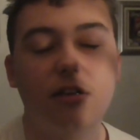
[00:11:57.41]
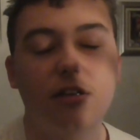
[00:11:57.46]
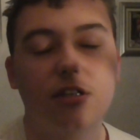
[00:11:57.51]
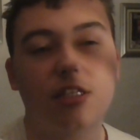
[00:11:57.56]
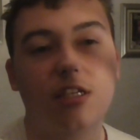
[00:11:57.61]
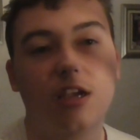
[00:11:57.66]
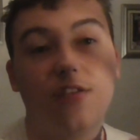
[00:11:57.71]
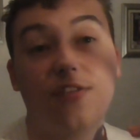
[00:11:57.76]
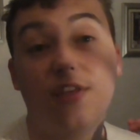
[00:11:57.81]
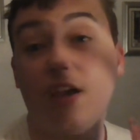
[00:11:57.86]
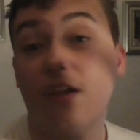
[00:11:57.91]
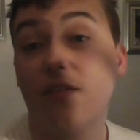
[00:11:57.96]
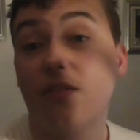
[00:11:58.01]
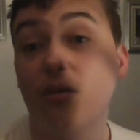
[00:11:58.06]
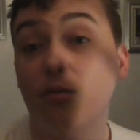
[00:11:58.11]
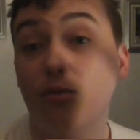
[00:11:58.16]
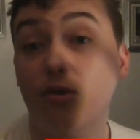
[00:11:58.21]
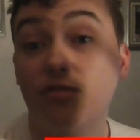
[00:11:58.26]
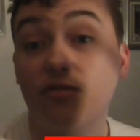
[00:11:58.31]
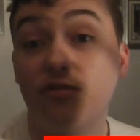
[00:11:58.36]
So thank you
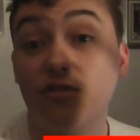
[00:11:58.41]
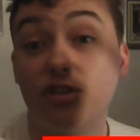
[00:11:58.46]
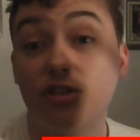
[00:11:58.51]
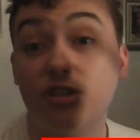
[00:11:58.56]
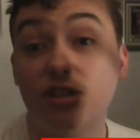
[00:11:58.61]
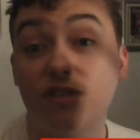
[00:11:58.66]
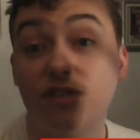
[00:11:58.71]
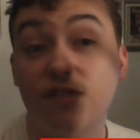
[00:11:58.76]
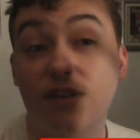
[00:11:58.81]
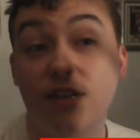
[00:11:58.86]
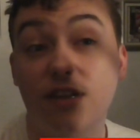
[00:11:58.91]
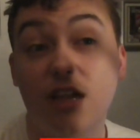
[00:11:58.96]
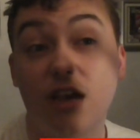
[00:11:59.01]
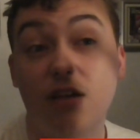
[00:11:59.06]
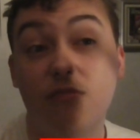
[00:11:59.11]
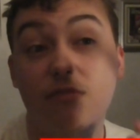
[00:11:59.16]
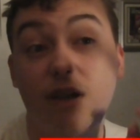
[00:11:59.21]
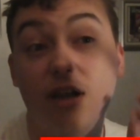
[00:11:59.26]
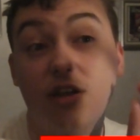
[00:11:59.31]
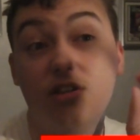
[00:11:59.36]
very much for watching this
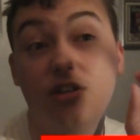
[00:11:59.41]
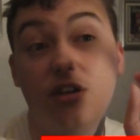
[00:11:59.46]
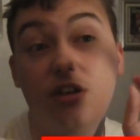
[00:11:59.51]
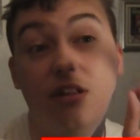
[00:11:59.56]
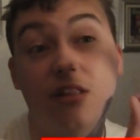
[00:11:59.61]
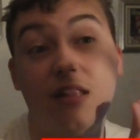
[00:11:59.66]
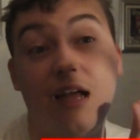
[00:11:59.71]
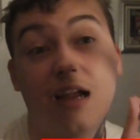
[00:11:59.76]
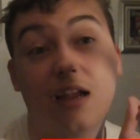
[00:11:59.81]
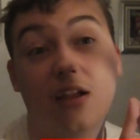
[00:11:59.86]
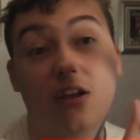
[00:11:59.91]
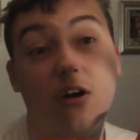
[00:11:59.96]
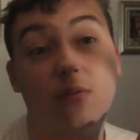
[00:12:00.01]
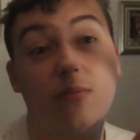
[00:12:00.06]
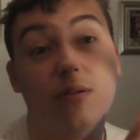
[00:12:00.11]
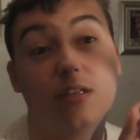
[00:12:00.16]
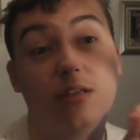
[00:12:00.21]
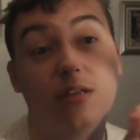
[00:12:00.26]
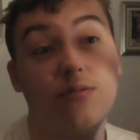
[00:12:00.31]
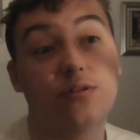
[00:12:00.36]
video. Make sure you like,
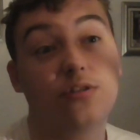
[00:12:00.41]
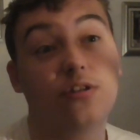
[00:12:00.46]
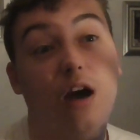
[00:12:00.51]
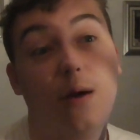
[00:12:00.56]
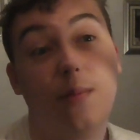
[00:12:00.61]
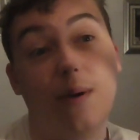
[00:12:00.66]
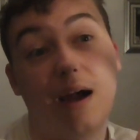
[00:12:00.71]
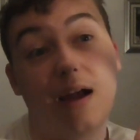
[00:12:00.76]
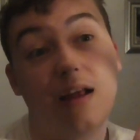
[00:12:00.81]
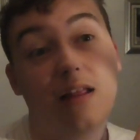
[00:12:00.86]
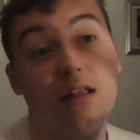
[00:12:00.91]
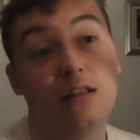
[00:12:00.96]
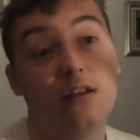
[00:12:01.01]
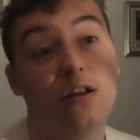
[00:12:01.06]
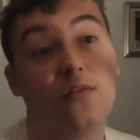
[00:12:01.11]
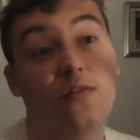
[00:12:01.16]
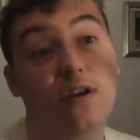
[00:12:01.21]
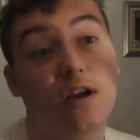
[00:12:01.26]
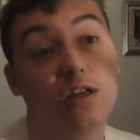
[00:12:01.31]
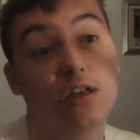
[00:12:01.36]
comment, subscribe, and click the
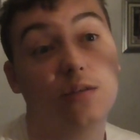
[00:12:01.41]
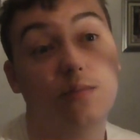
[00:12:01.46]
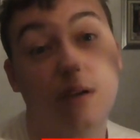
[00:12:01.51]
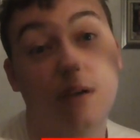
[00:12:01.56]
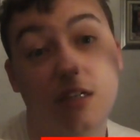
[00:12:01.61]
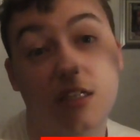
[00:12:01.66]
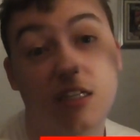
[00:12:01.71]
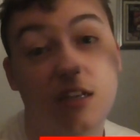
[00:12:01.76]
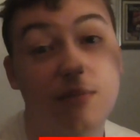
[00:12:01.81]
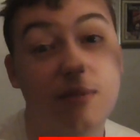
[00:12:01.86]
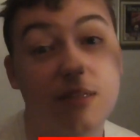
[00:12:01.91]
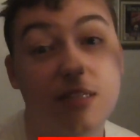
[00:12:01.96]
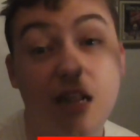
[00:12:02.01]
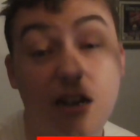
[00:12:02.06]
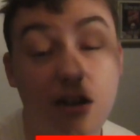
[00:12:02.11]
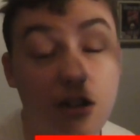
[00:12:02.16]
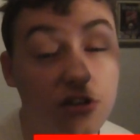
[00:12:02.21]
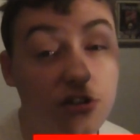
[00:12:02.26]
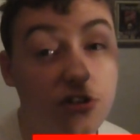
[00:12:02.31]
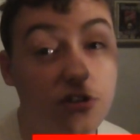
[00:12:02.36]
notification bell so you don't miss
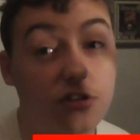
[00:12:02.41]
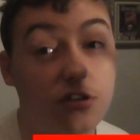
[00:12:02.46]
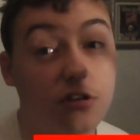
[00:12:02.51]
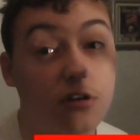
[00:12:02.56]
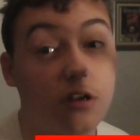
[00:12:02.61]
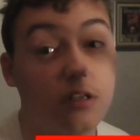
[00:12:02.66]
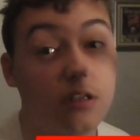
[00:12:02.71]
any next YouTube